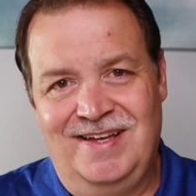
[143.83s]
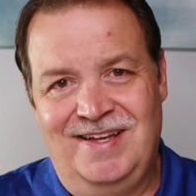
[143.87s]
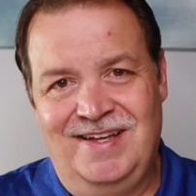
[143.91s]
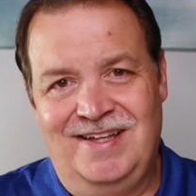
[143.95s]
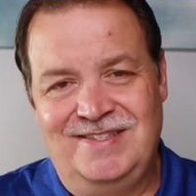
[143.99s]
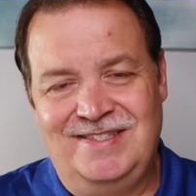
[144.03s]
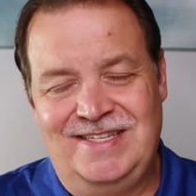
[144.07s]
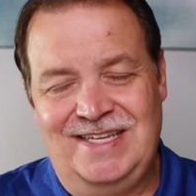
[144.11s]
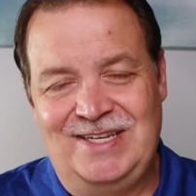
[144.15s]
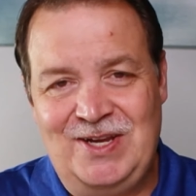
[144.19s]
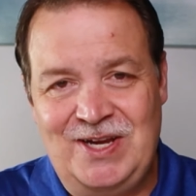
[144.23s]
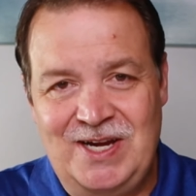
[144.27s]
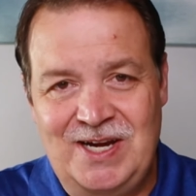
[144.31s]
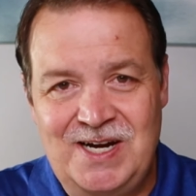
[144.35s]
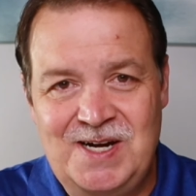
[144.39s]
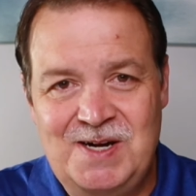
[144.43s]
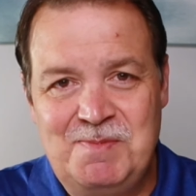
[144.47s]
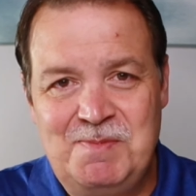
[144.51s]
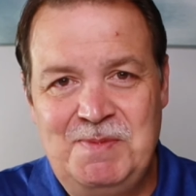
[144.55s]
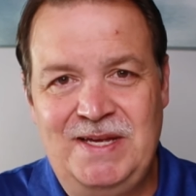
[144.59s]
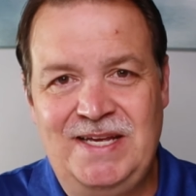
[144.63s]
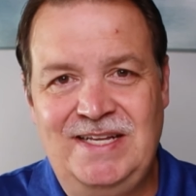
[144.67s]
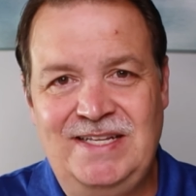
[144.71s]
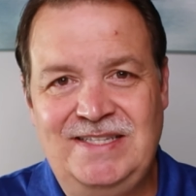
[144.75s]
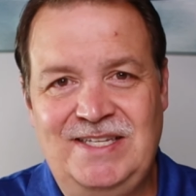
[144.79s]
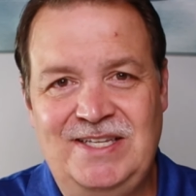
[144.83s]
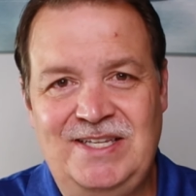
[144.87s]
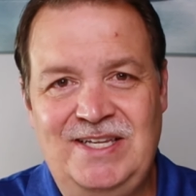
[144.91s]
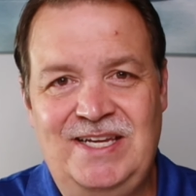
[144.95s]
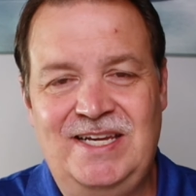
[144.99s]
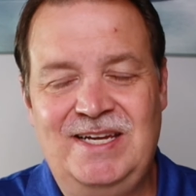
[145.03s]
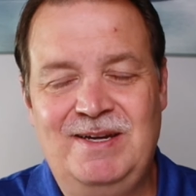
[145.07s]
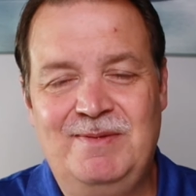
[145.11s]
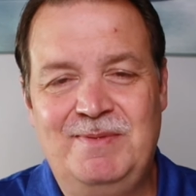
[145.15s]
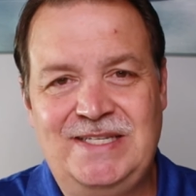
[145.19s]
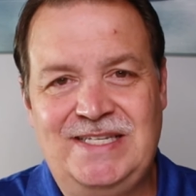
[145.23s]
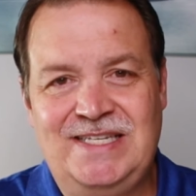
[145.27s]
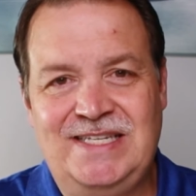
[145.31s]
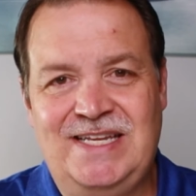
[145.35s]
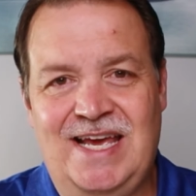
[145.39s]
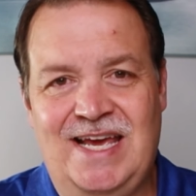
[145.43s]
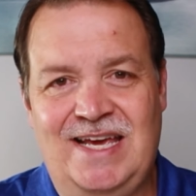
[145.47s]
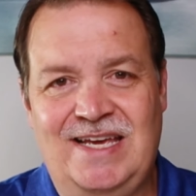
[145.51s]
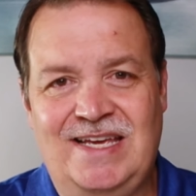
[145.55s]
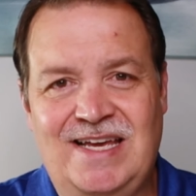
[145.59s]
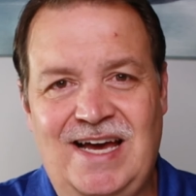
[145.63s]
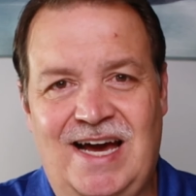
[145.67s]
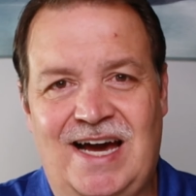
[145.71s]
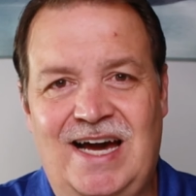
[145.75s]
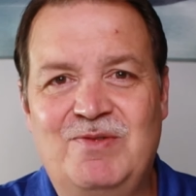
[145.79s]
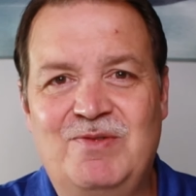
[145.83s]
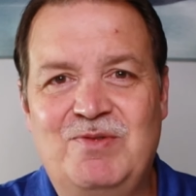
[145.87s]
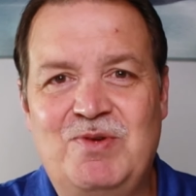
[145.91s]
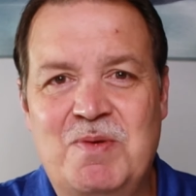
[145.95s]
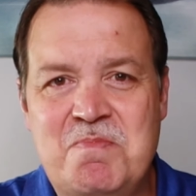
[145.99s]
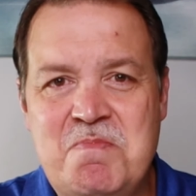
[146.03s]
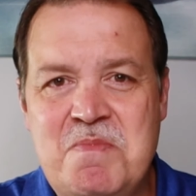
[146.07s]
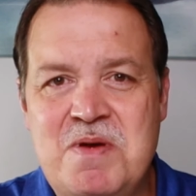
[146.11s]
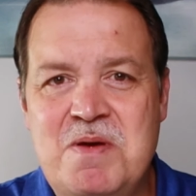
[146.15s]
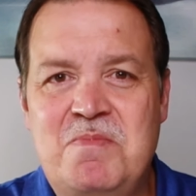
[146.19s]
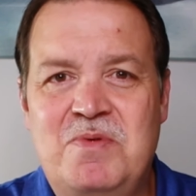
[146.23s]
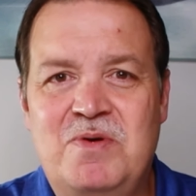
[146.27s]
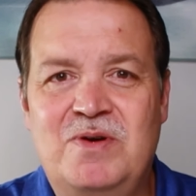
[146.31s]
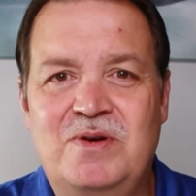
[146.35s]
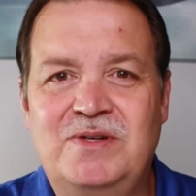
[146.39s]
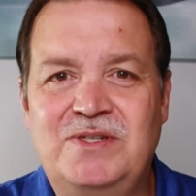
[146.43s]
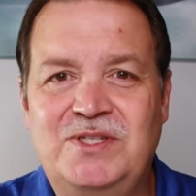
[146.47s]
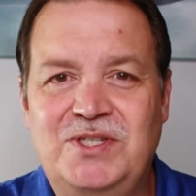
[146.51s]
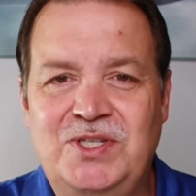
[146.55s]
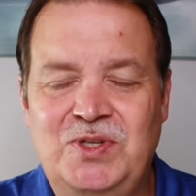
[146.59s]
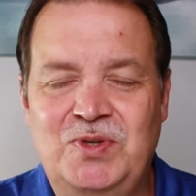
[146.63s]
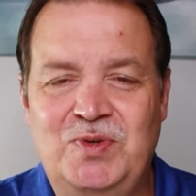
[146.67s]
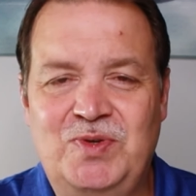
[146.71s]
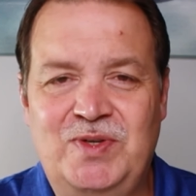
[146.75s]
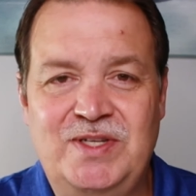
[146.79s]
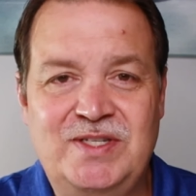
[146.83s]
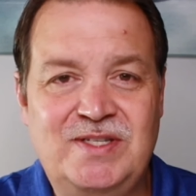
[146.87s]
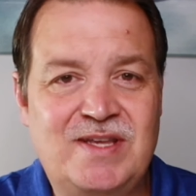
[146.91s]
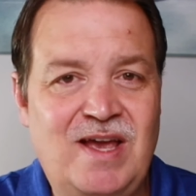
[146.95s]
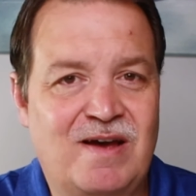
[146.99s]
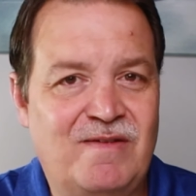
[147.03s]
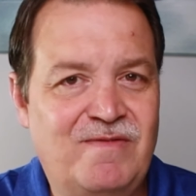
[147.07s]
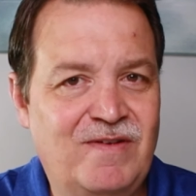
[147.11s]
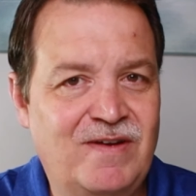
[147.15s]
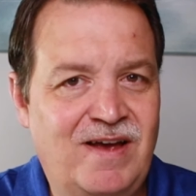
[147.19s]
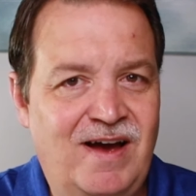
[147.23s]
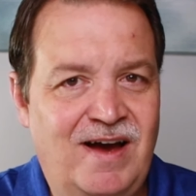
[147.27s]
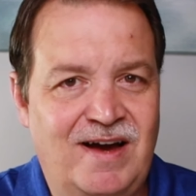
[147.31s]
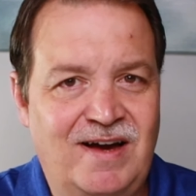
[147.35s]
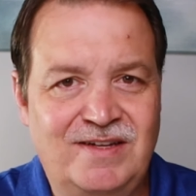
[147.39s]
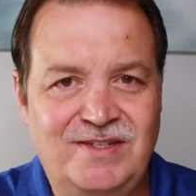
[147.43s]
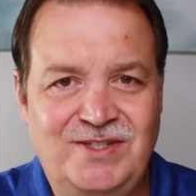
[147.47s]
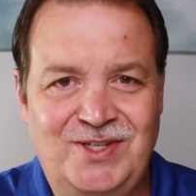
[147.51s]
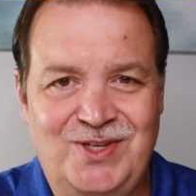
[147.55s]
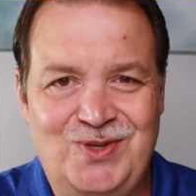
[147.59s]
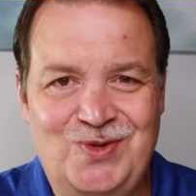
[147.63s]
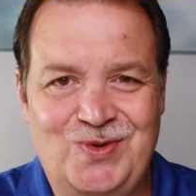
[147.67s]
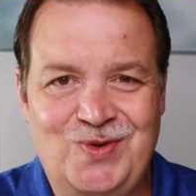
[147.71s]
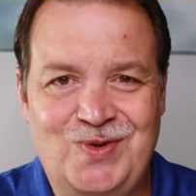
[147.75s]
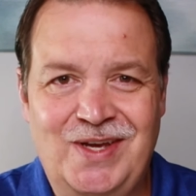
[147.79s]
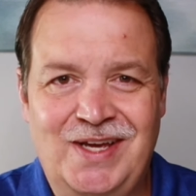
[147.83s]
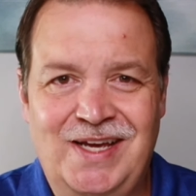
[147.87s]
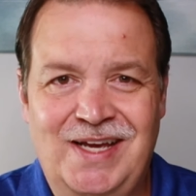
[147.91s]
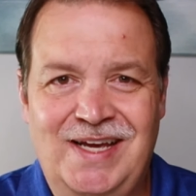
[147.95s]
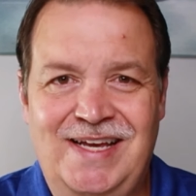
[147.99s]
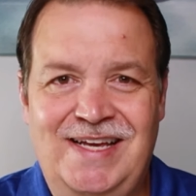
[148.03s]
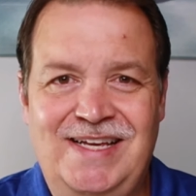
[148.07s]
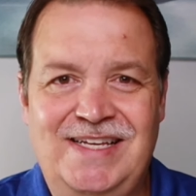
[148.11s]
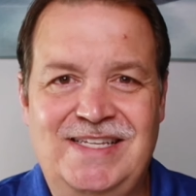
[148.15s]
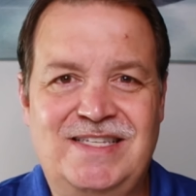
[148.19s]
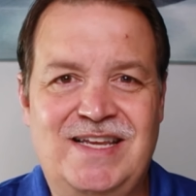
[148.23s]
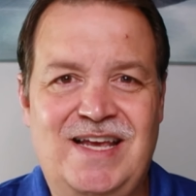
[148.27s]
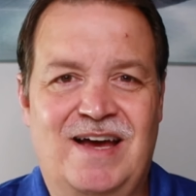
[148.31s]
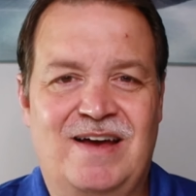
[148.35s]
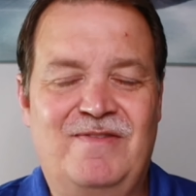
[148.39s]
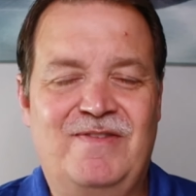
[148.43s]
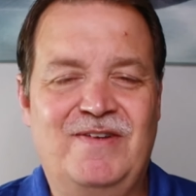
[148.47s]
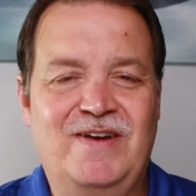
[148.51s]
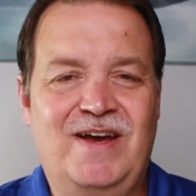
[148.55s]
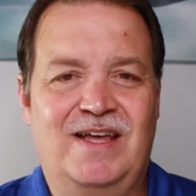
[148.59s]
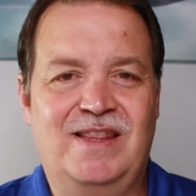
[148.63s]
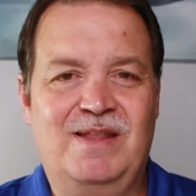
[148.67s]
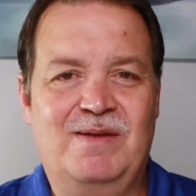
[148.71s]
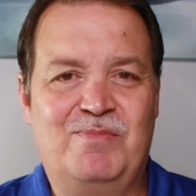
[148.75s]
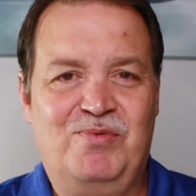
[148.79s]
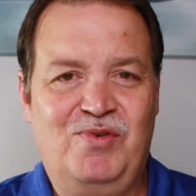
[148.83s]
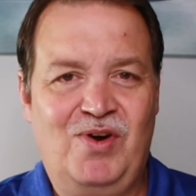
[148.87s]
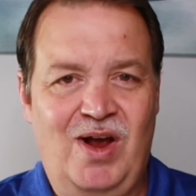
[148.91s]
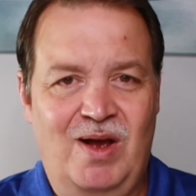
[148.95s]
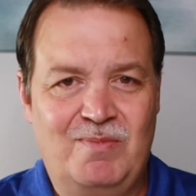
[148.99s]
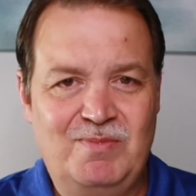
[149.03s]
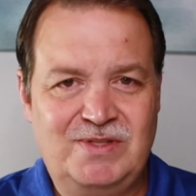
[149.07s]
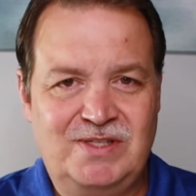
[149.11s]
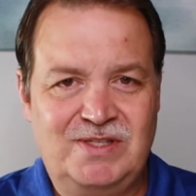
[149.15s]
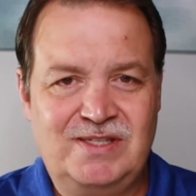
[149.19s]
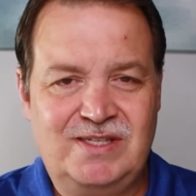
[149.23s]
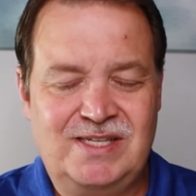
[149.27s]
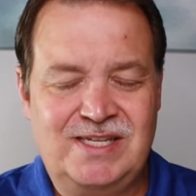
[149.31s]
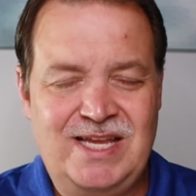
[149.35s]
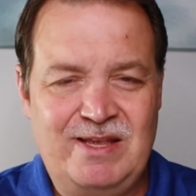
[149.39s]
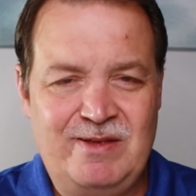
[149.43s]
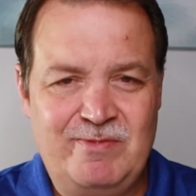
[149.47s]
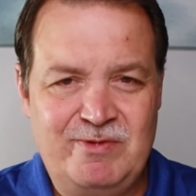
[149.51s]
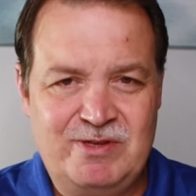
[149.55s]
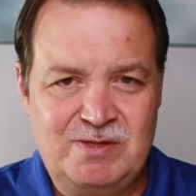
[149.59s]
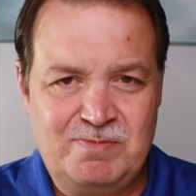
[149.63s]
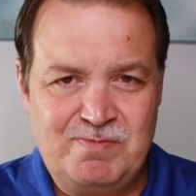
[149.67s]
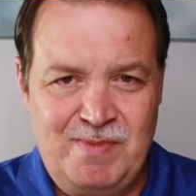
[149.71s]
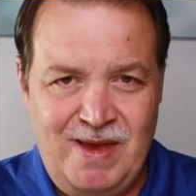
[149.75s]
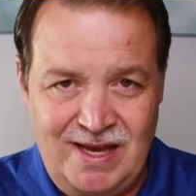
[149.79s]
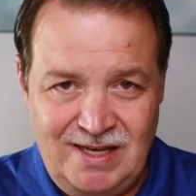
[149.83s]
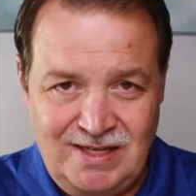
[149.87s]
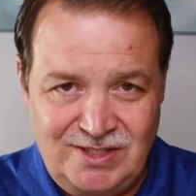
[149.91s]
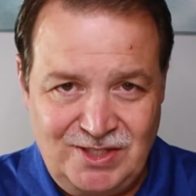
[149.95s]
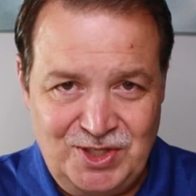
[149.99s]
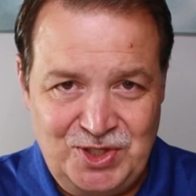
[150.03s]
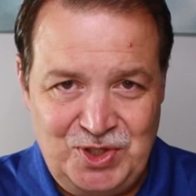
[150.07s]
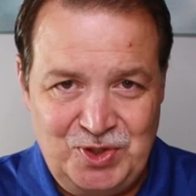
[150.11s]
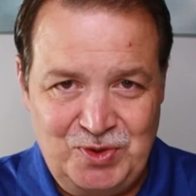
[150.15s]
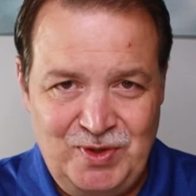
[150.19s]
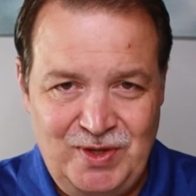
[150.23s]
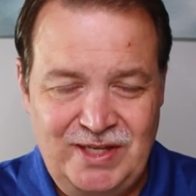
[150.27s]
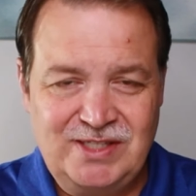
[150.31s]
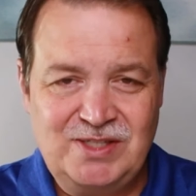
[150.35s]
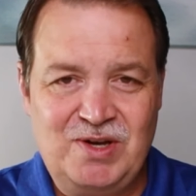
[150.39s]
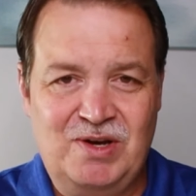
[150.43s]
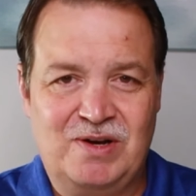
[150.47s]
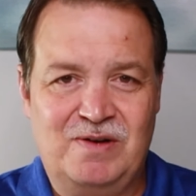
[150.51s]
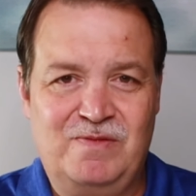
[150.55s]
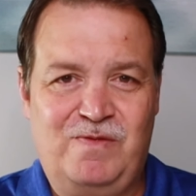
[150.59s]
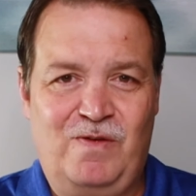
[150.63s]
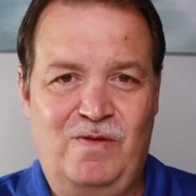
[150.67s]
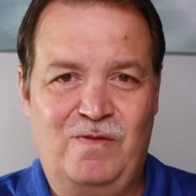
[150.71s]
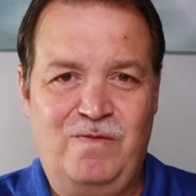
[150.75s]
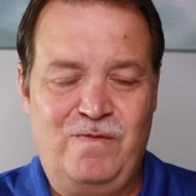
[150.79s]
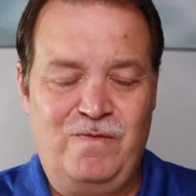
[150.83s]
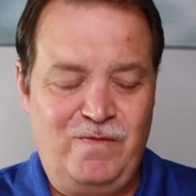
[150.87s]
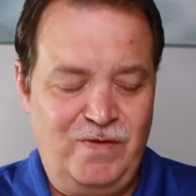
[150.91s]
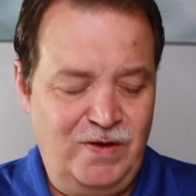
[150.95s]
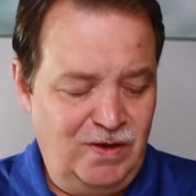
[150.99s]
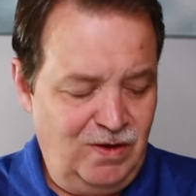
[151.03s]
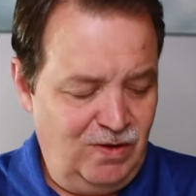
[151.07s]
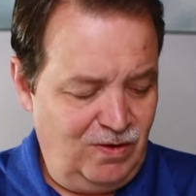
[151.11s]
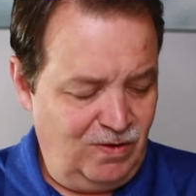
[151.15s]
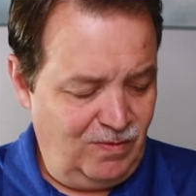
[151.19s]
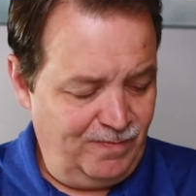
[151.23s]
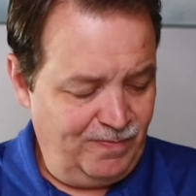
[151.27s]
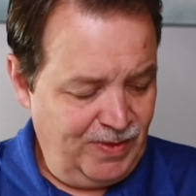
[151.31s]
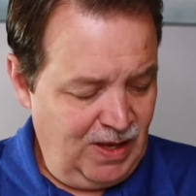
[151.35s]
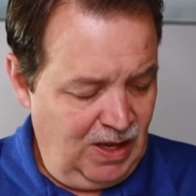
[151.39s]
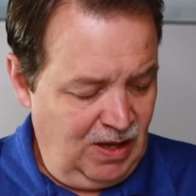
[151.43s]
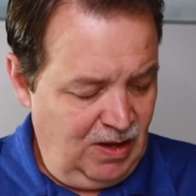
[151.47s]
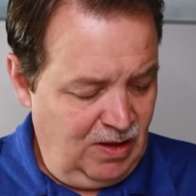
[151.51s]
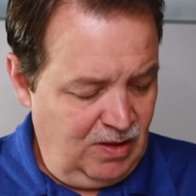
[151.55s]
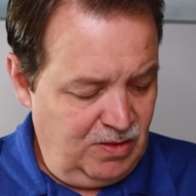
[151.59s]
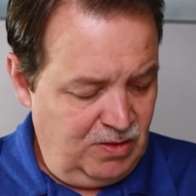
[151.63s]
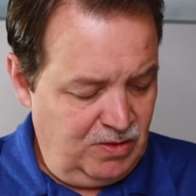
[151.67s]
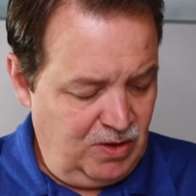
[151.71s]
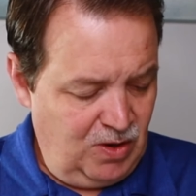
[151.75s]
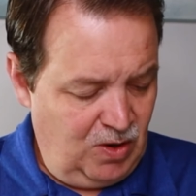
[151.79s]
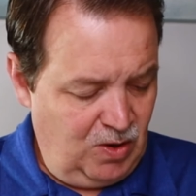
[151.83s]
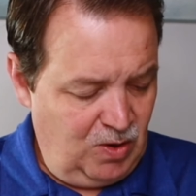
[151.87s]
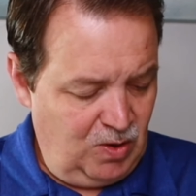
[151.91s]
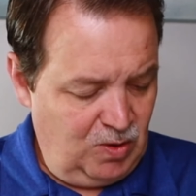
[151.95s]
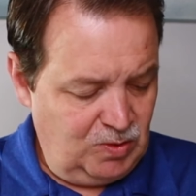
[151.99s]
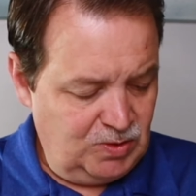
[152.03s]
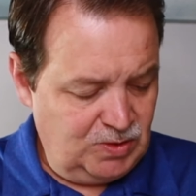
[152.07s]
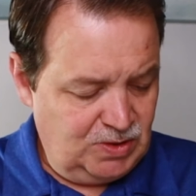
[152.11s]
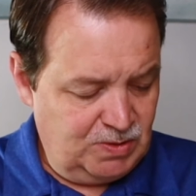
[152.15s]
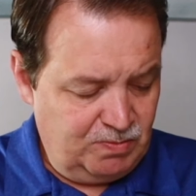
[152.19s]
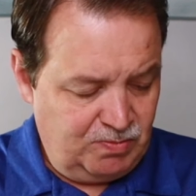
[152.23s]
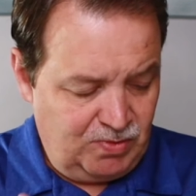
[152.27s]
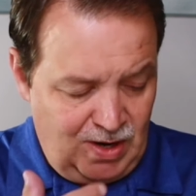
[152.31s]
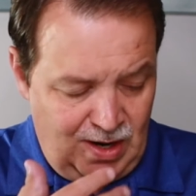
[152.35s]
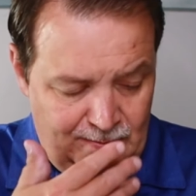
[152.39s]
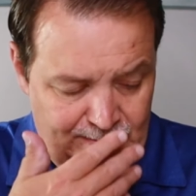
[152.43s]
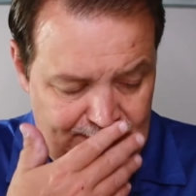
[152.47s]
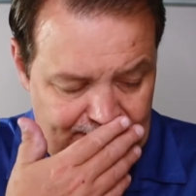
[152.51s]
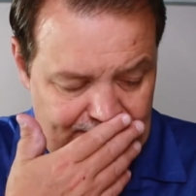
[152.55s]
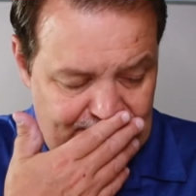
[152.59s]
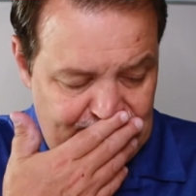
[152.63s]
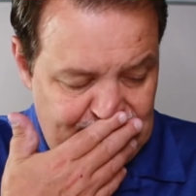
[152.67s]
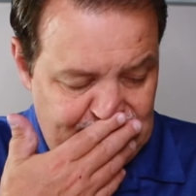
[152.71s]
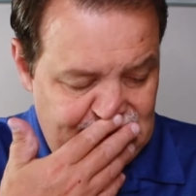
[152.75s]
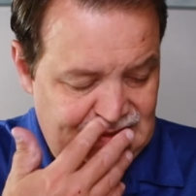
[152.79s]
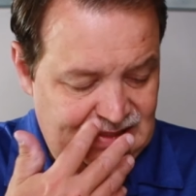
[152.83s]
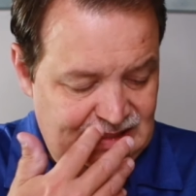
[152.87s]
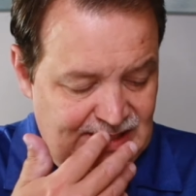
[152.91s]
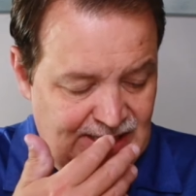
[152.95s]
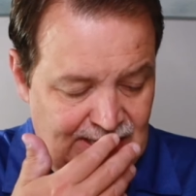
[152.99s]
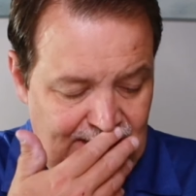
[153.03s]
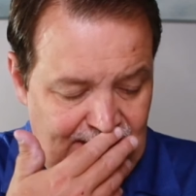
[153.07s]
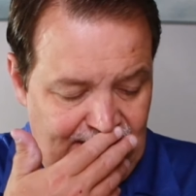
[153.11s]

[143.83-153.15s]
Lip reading: Did you hear me? Did you hear me today? God remembers you. He's not forgotten you. He's not forgotten the promises He's made to you. He's going to fulfill those promises.